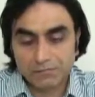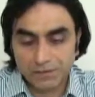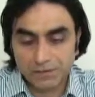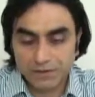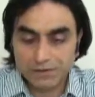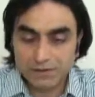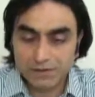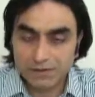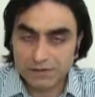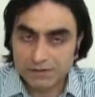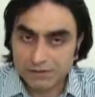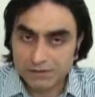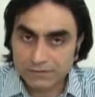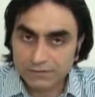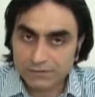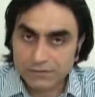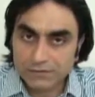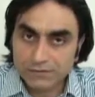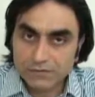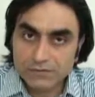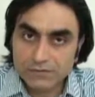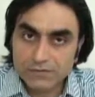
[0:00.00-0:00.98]
but they
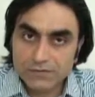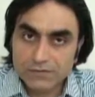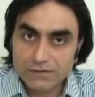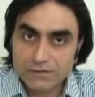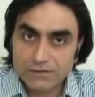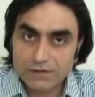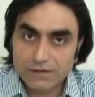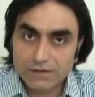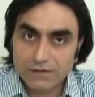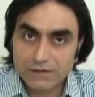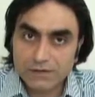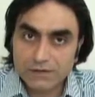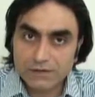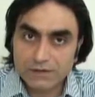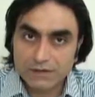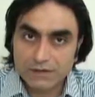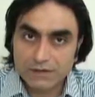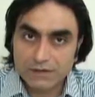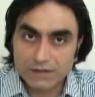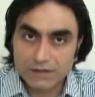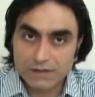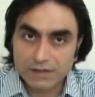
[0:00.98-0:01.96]
refused,
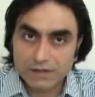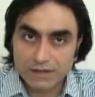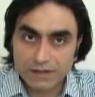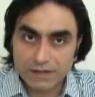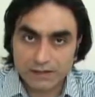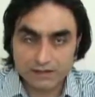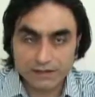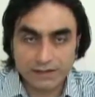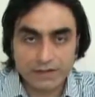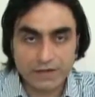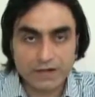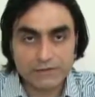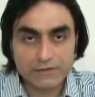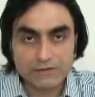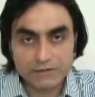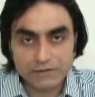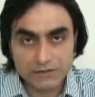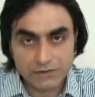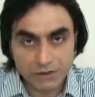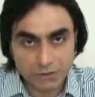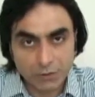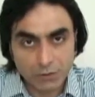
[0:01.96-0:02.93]
and
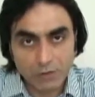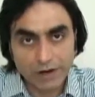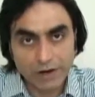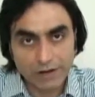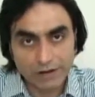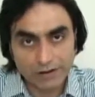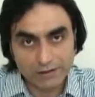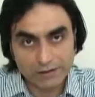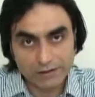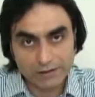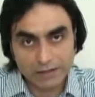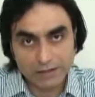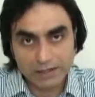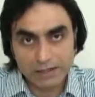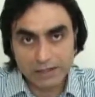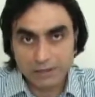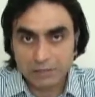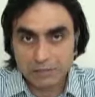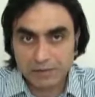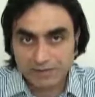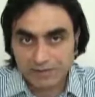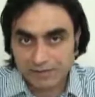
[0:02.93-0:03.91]
after a while, a
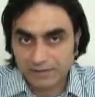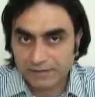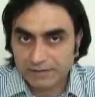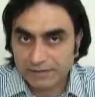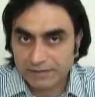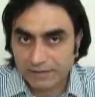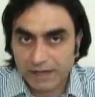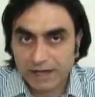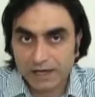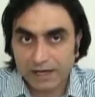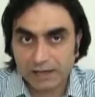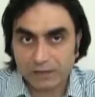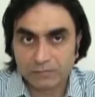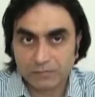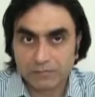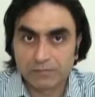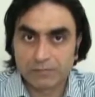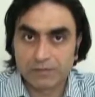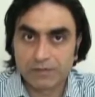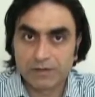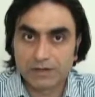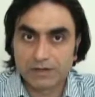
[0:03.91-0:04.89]
limited
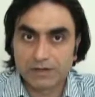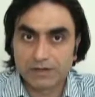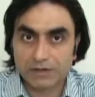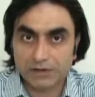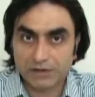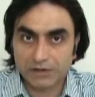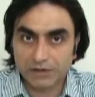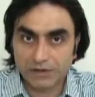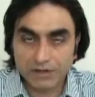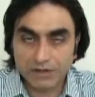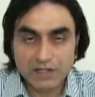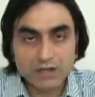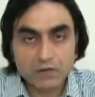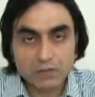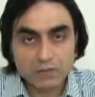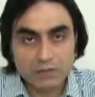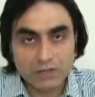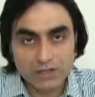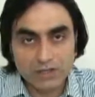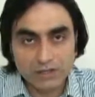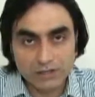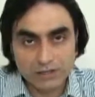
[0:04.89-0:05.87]
time,
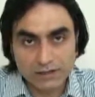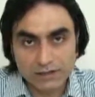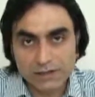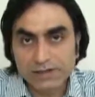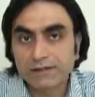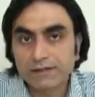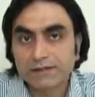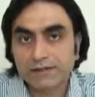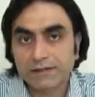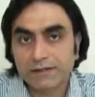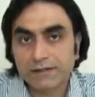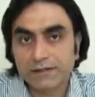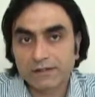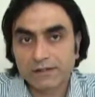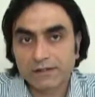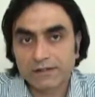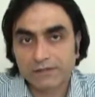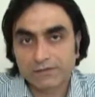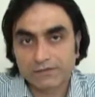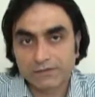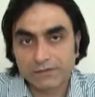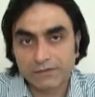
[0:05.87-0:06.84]
equally given
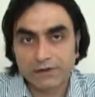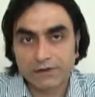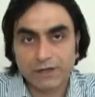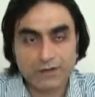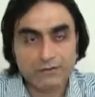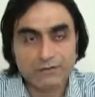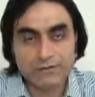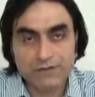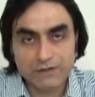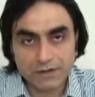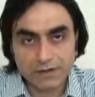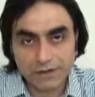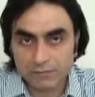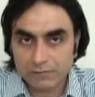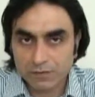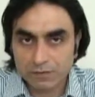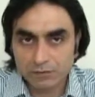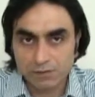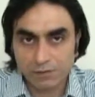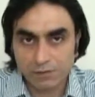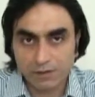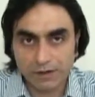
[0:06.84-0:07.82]
for every
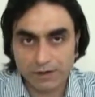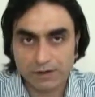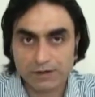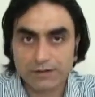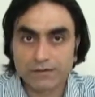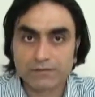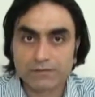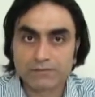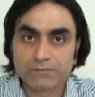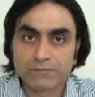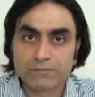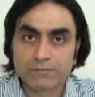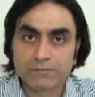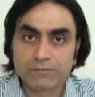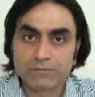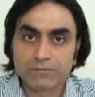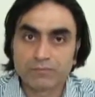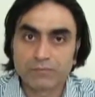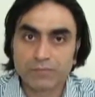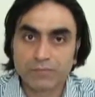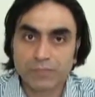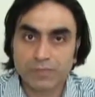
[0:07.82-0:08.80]
human being,
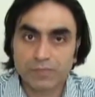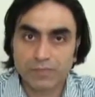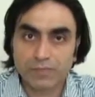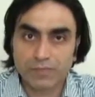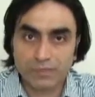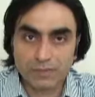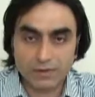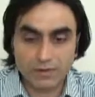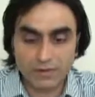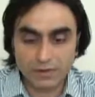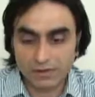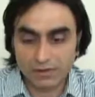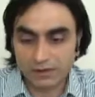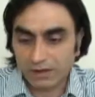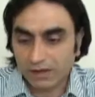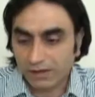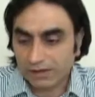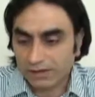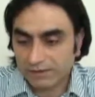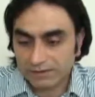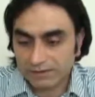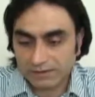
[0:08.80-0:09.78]
then
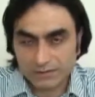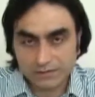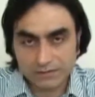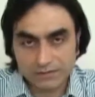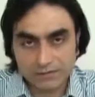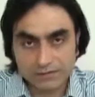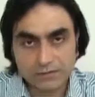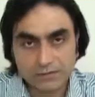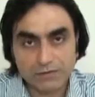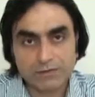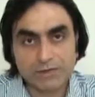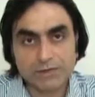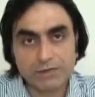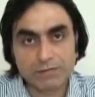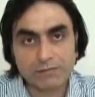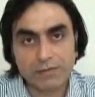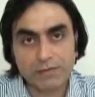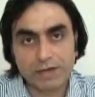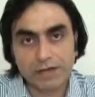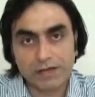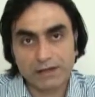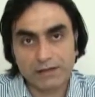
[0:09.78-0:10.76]
Allah took
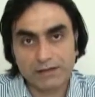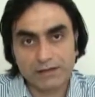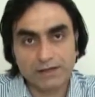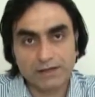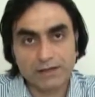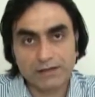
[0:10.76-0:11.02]
them back,